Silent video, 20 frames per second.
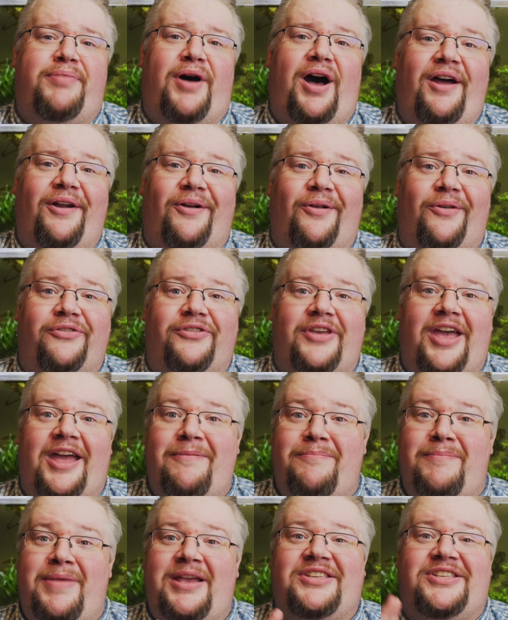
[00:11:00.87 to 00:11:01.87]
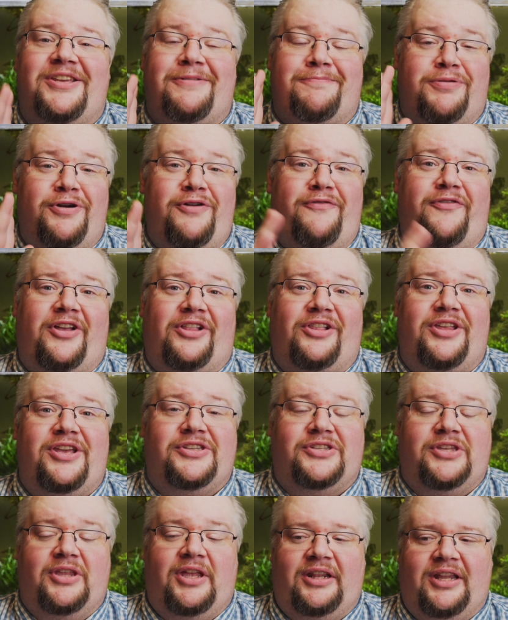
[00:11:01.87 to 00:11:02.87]
bottles and mix it perfectly
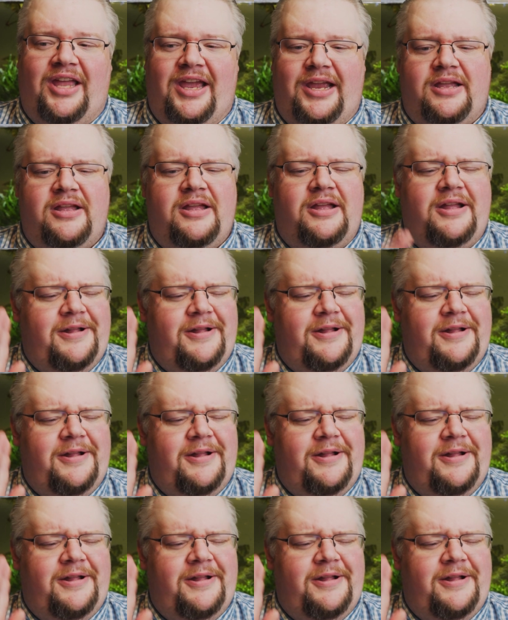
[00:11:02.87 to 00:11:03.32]
so that, like,